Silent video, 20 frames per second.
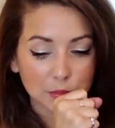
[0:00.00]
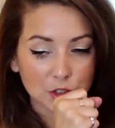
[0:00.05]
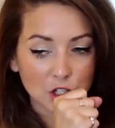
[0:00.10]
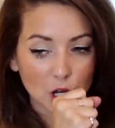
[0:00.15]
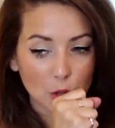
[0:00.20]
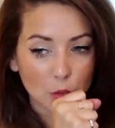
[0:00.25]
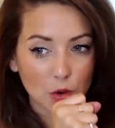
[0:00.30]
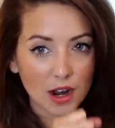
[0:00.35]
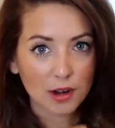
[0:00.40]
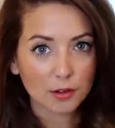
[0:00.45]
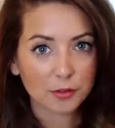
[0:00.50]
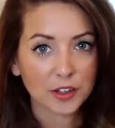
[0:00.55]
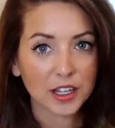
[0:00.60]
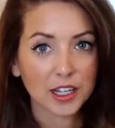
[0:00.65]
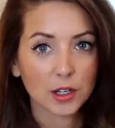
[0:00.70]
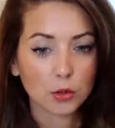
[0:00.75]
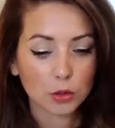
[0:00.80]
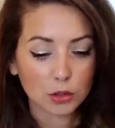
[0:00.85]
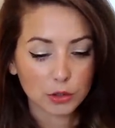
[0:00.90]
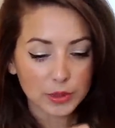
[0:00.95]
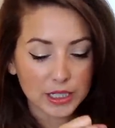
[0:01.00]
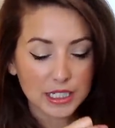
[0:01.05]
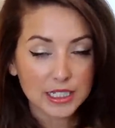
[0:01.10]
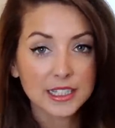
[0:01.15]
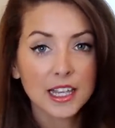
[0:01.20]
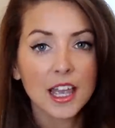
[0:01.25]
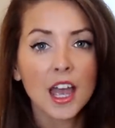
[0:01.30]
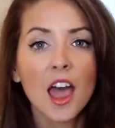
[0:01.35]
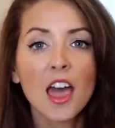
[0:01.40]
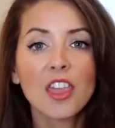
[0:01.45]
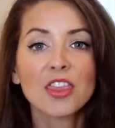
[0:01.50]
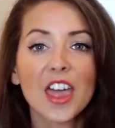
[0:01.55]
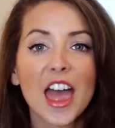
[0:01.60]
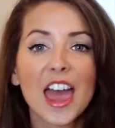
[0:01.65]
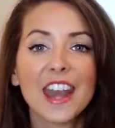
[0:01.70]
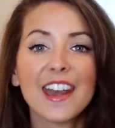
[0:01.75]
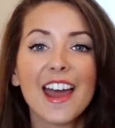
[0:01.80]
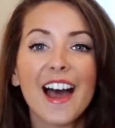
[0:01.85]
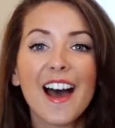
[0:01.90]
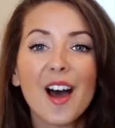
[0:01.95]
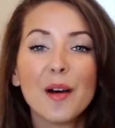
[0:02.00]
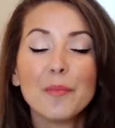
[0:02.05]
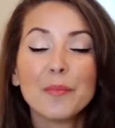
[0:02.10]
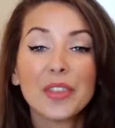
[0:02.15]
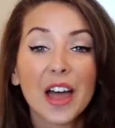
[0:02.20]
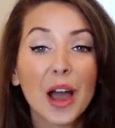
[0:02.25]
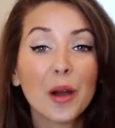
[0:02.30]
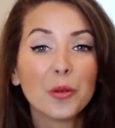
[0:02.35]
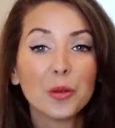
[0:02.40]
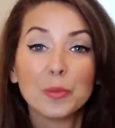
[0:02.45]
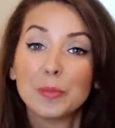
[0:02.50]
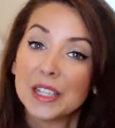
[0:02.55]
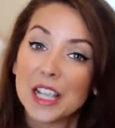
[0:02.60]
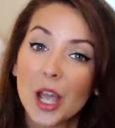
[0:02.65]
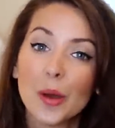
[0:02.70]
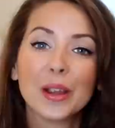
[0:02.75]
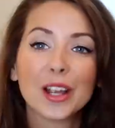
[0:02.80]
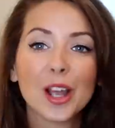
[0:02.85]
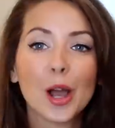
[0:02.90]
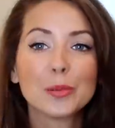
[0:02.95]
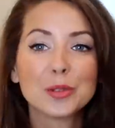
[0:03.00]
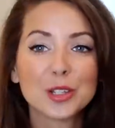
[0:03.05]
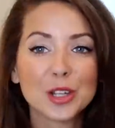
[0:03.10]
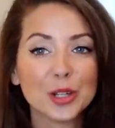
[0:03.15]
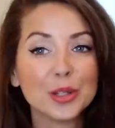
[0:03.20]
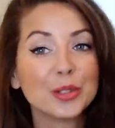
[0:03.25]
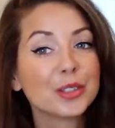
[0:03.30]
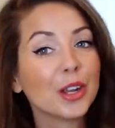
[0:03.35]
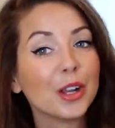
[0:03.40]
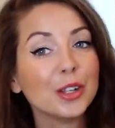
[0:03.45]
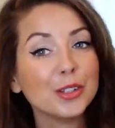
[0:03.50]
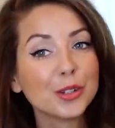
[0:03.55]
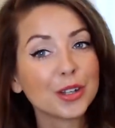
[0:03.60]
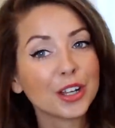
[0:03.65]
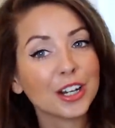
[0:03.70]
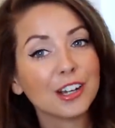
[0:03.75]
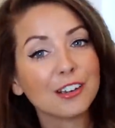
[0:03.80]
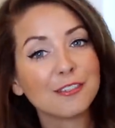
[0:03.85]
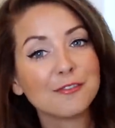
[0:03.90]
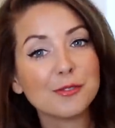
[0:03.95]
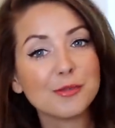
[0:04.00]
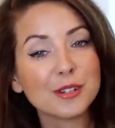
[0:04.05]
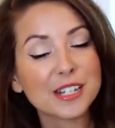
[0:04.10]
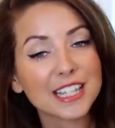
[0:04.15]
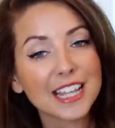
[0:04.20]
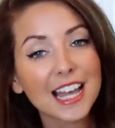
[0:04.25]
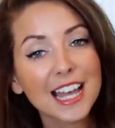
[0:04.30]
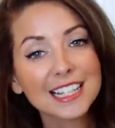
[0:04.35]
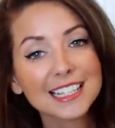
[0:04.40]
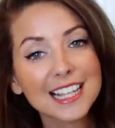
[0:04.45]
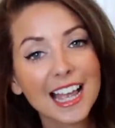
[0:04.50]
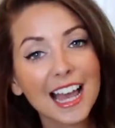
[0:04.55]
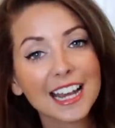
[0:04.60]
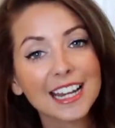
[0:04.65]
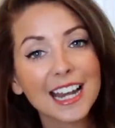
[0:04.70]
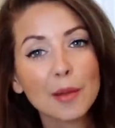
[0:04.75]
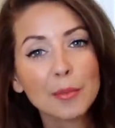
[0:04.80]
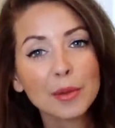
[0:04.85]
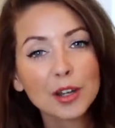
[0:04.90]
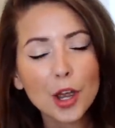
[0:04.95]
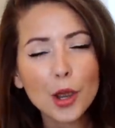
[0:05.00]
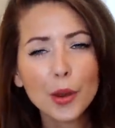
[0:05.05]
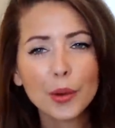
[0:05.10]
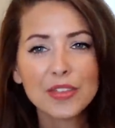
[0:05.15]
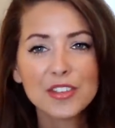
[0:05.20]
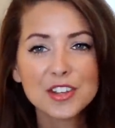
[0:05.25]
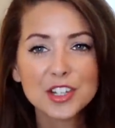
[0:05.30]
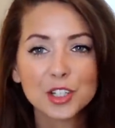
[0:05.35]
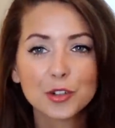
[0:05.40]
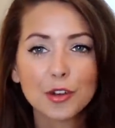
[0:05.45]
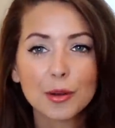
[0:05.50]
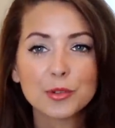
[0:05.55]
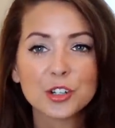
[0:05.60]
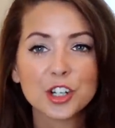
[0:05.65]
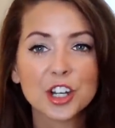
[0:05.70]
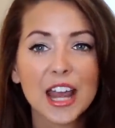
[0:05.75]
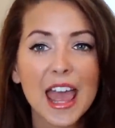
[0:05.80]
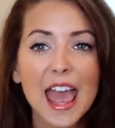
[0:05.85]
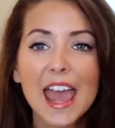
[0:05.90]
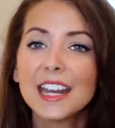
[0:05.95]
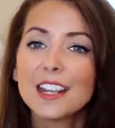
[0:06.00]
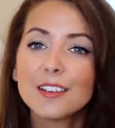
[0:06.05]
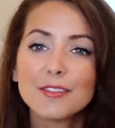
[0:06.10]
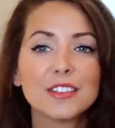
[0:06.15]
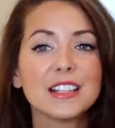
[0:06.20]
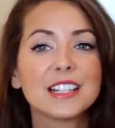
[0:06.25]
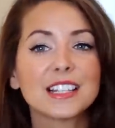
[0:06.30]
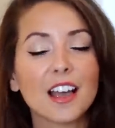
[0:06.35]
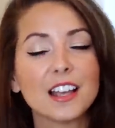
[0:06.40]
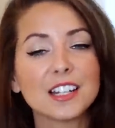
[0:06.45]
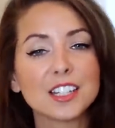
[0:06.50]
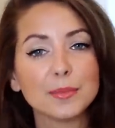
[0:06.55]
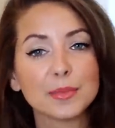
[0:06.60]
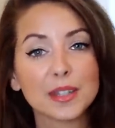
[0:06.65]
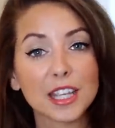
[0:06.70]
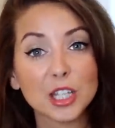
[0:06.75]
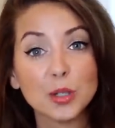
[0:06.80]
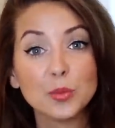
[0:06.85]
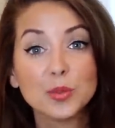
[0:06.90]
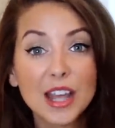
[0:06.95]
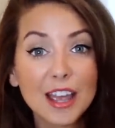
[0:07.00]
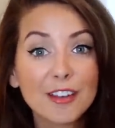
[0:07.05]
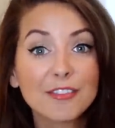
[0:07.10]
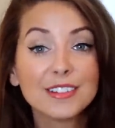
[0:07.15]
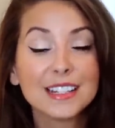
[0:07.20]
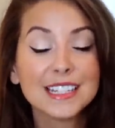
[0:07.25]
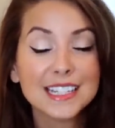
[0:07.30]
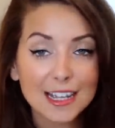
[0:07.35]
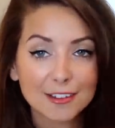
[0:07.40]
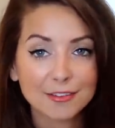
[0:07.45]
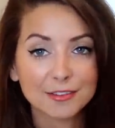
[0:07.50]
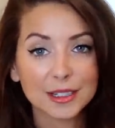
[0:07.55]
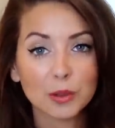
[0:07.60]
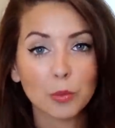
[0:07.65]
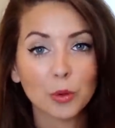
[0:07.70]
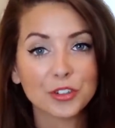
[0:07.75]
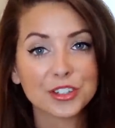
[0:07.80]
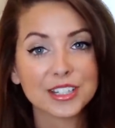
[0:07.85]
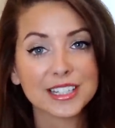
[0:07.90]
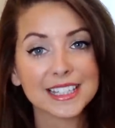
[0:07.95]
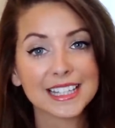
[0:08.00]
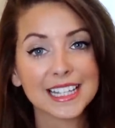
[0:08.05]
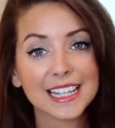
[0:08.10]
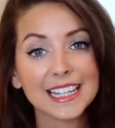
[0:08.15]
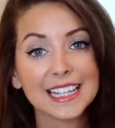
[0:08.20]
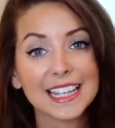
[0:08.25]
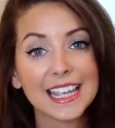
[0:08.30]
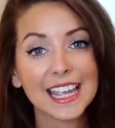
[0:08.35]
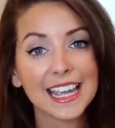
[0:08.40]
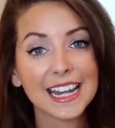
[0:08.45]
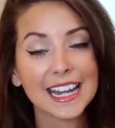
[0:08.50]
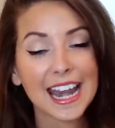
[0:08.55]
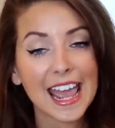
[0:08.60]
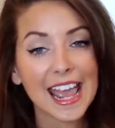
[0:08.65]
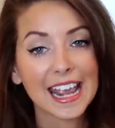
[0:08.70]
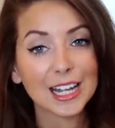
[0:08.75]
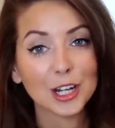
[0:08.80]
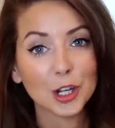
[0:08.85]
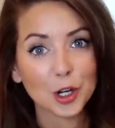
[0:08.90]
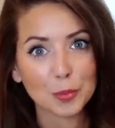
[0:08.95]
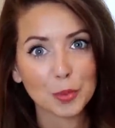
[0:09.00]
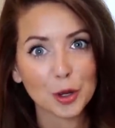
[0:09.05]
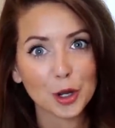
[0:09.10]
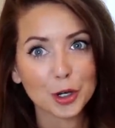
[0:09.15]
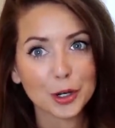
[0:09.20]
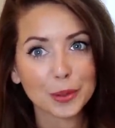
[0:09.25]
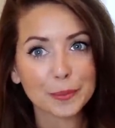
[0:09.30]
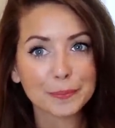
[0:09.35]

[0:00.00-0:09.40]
um, Joe or Alfie or Louise, then um, that will be going up too, so you can look forward to that. And let me know in the description any of these items that you definitely, definitely want to see in a lookbook